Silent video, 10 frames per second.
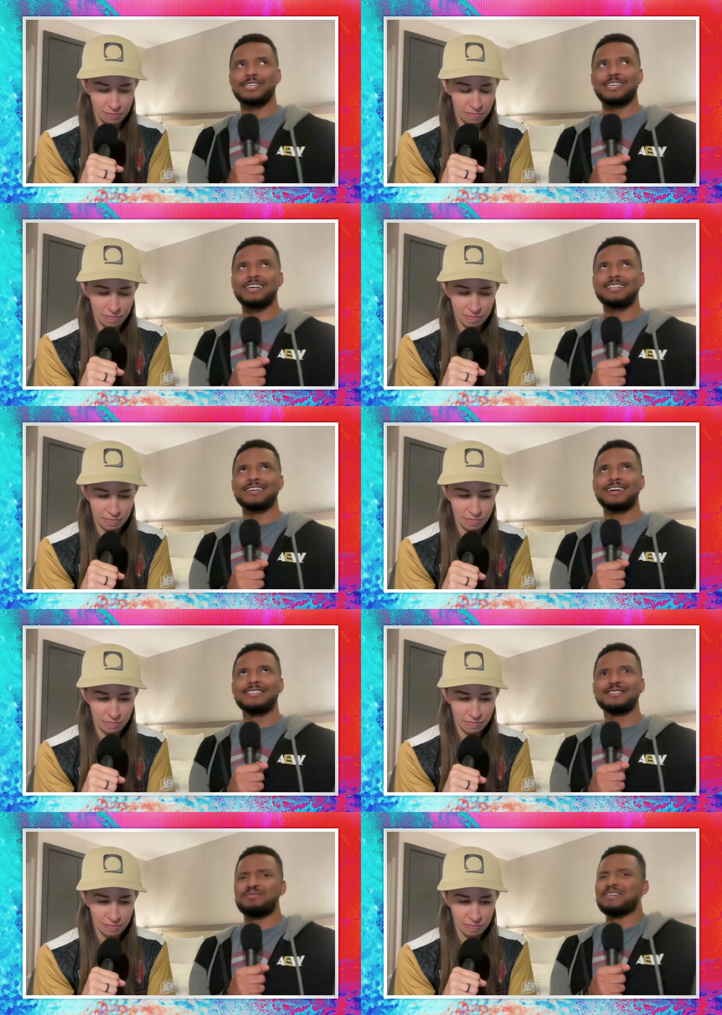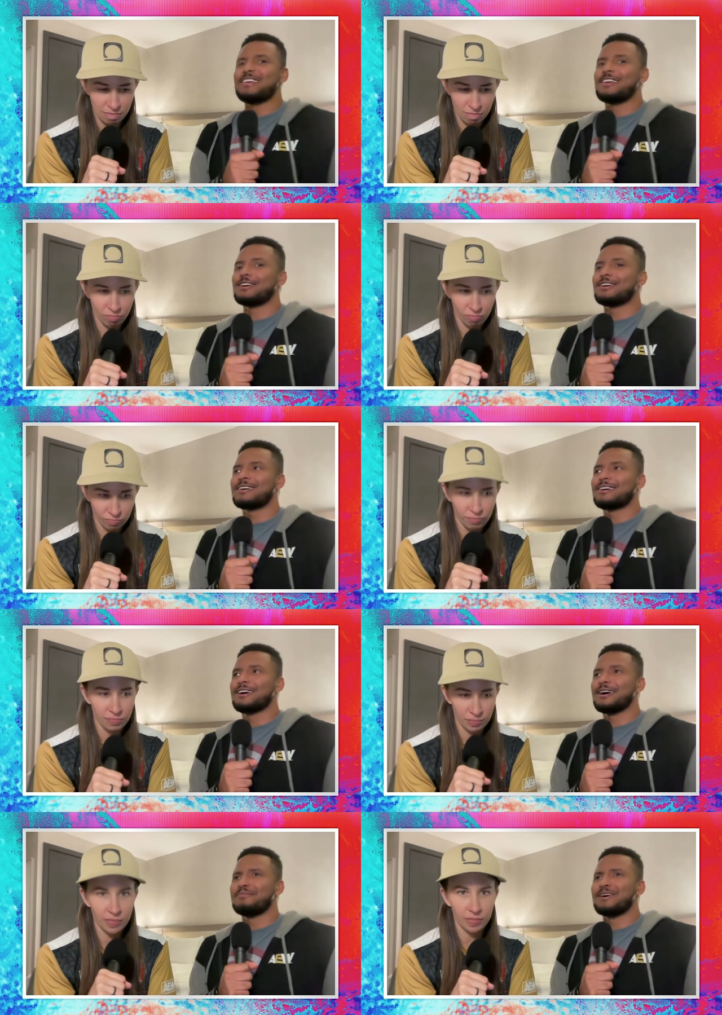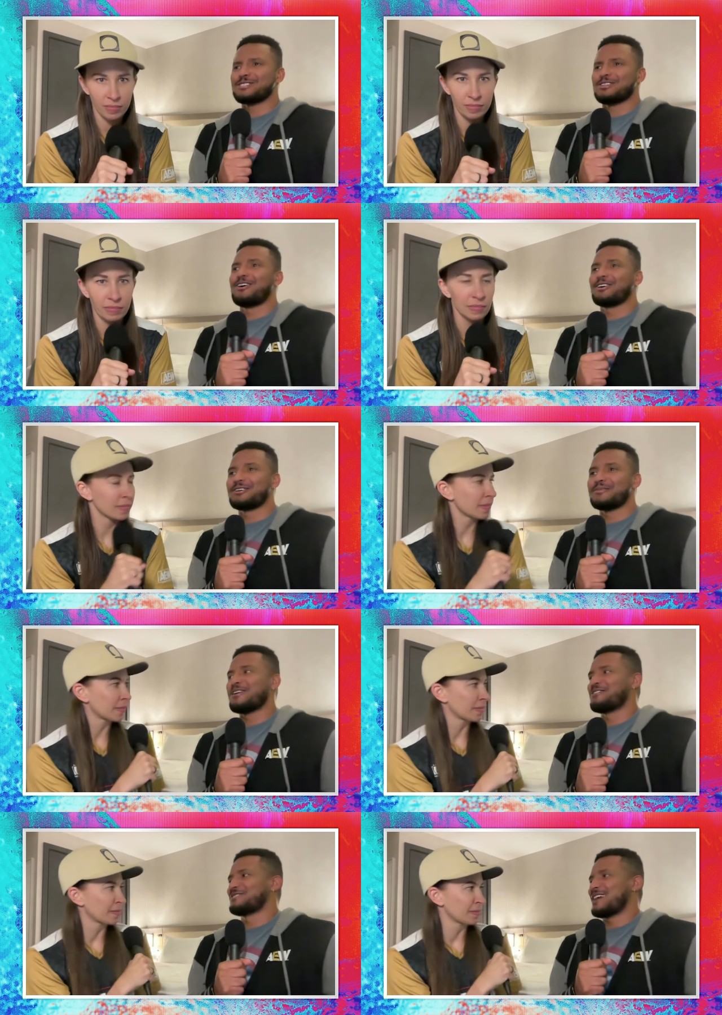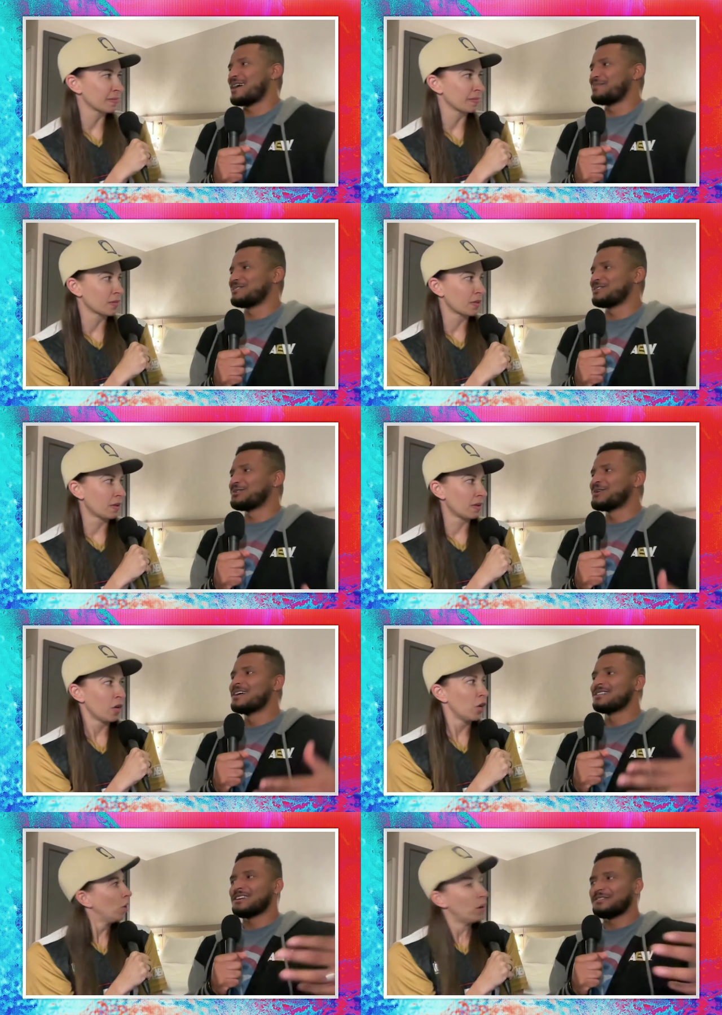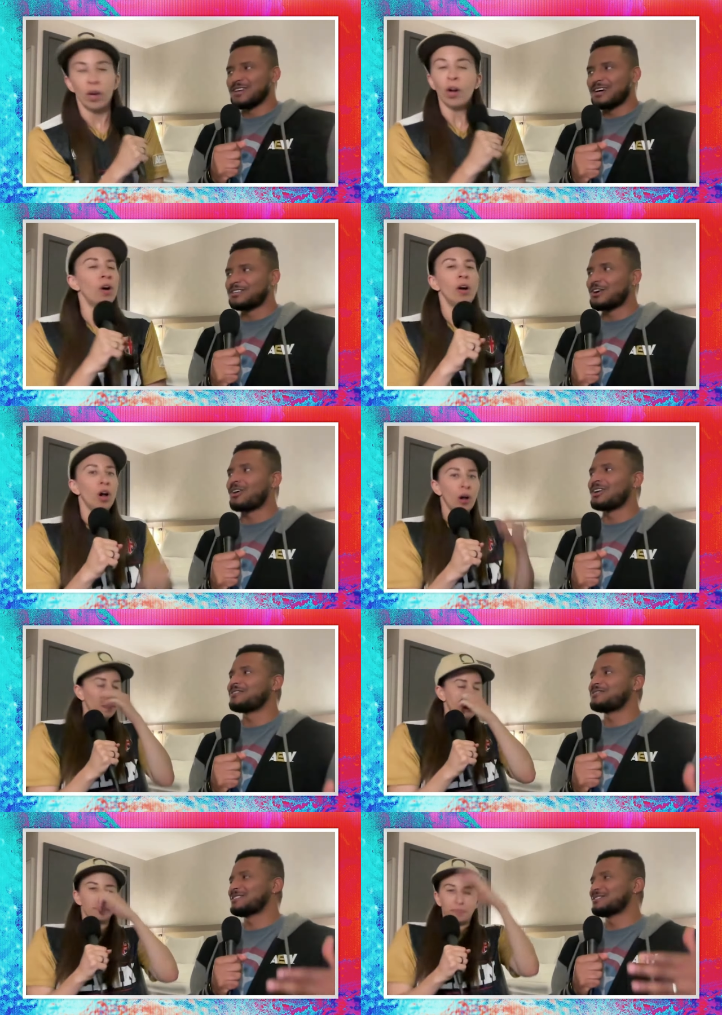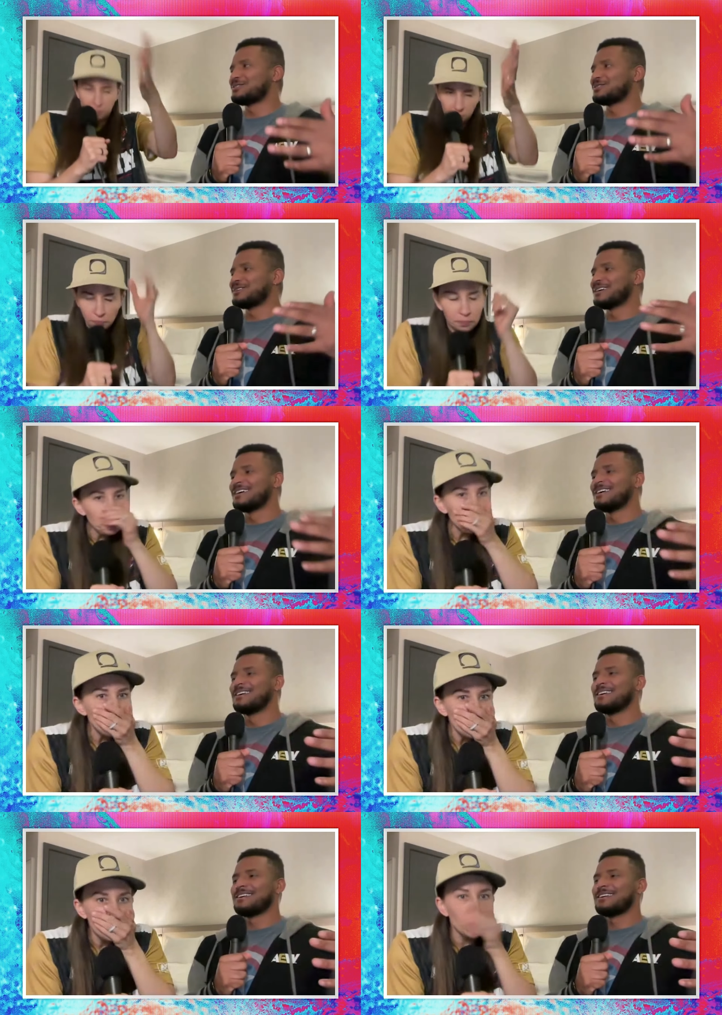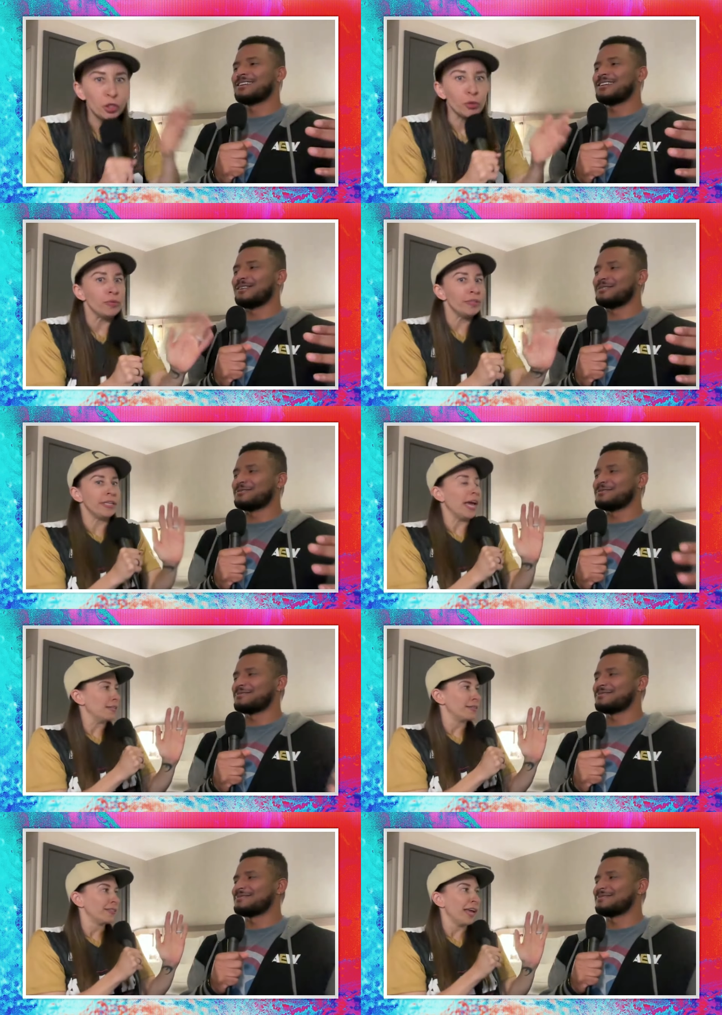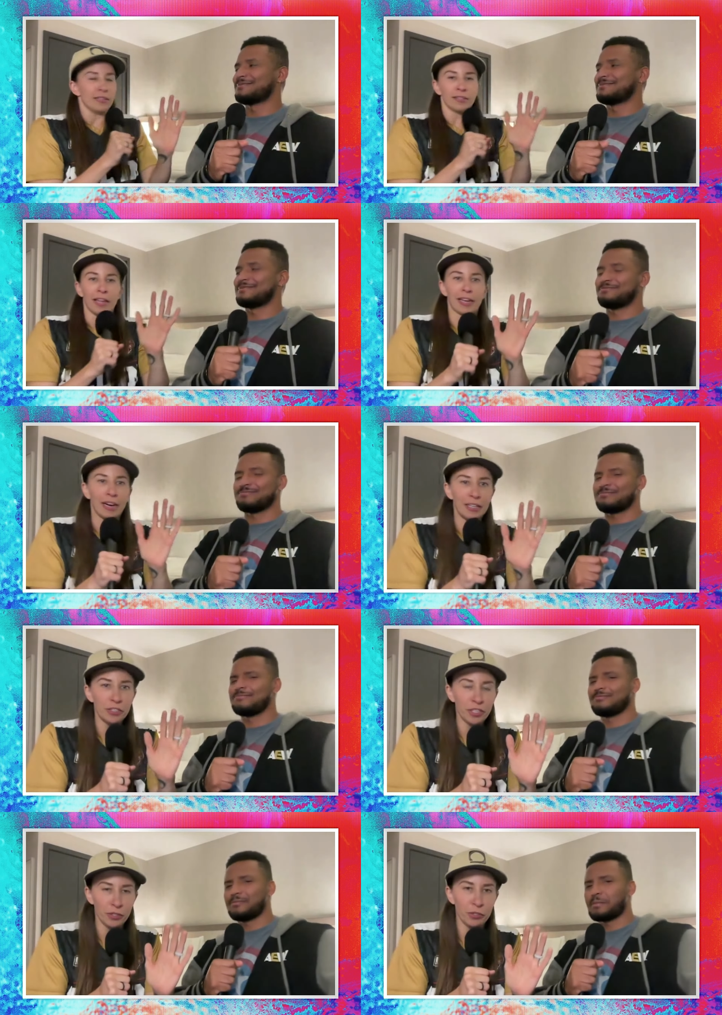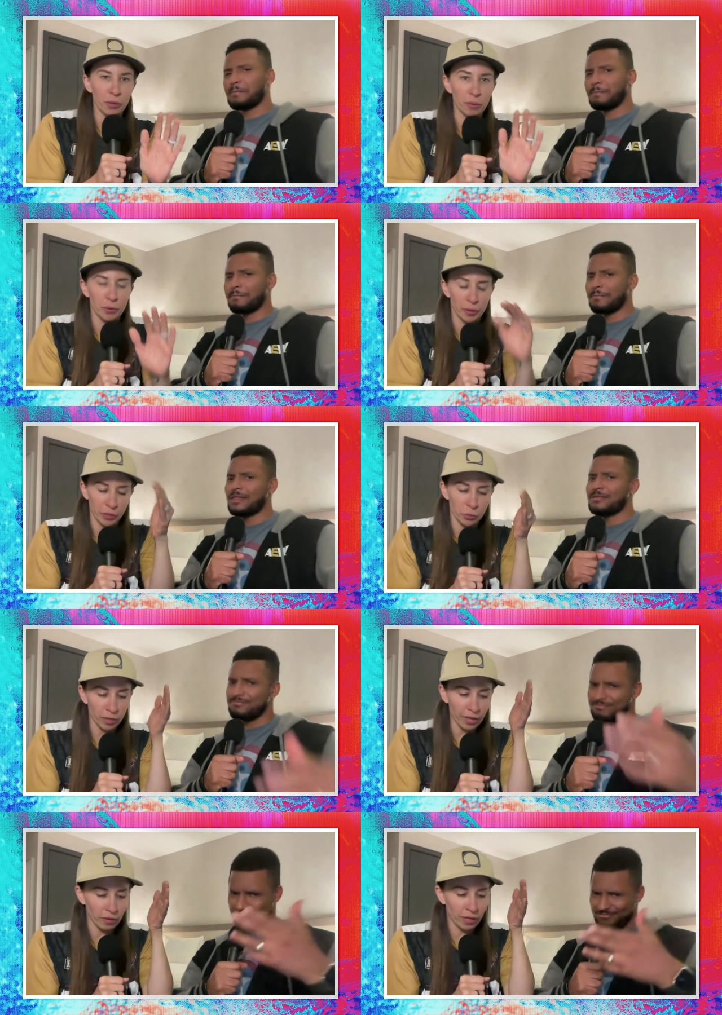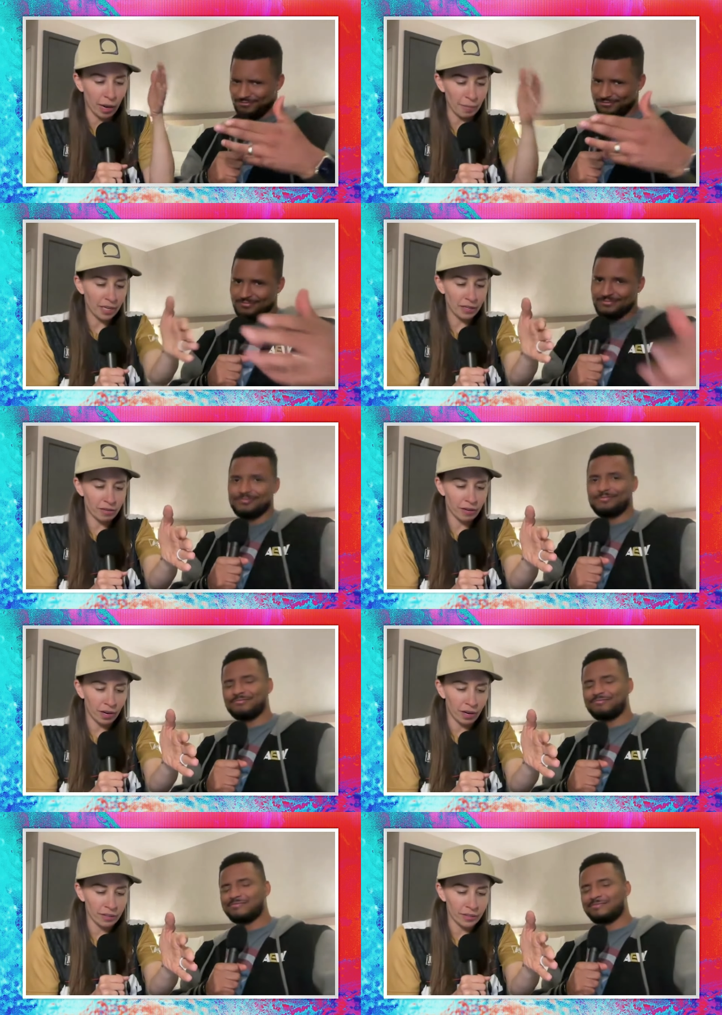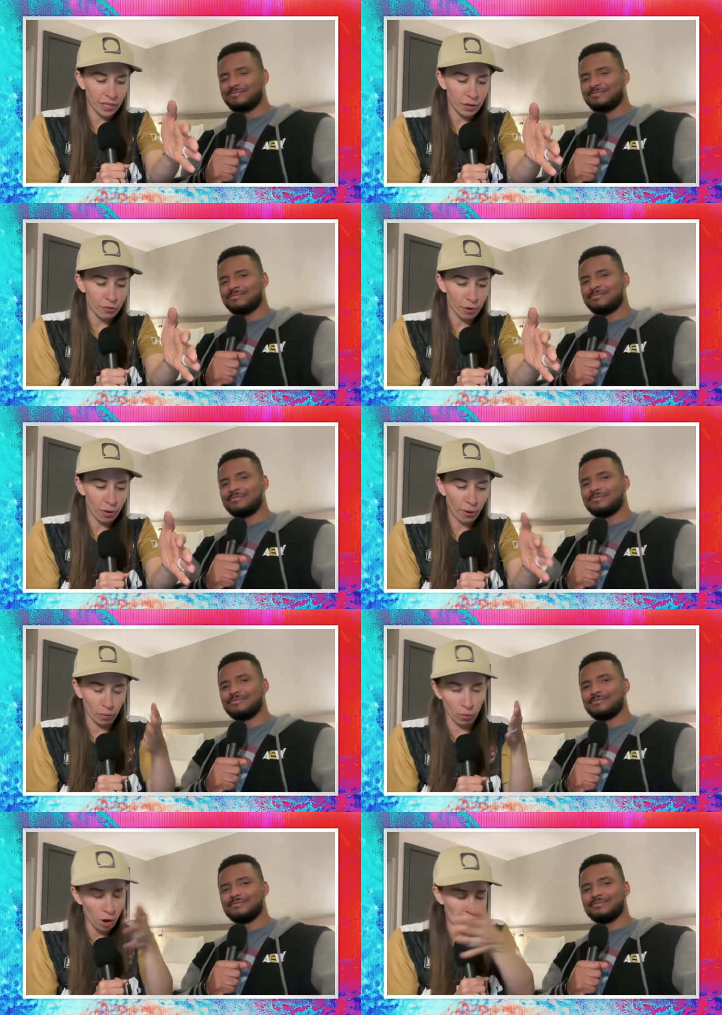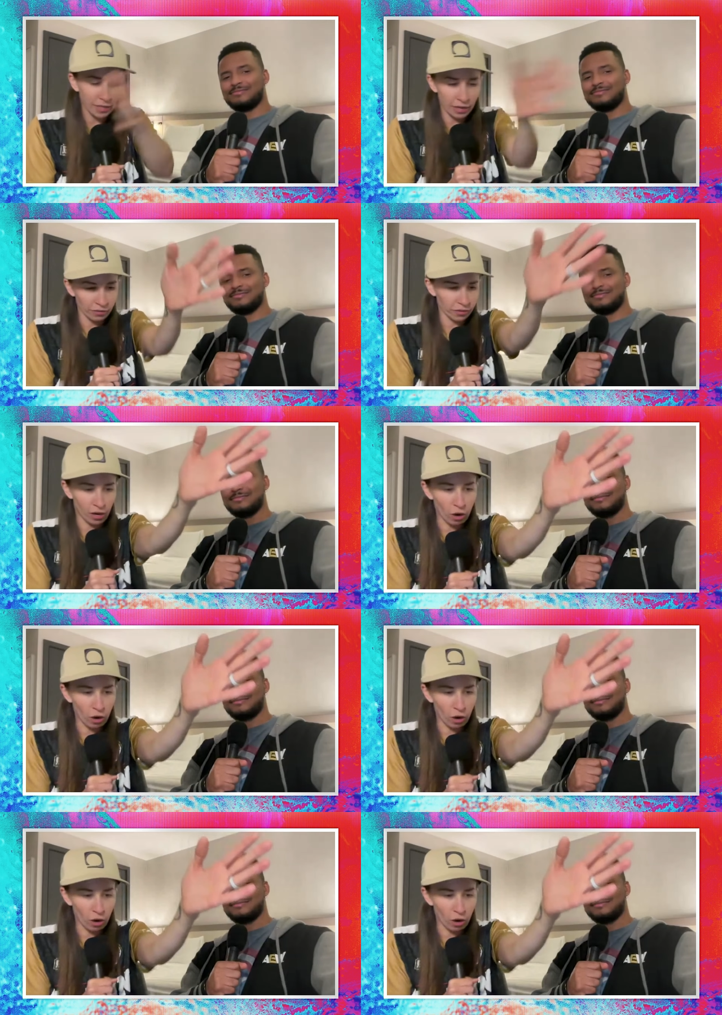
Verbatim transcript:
Speaker 1: get to be here a much longer amount of time to to have done Cardiff to
Speaker 2: Dude, oh. yes, yes. Like, can I just tell a story real quick? Because we're like coming in uh, to Heathrow and we're walking down this like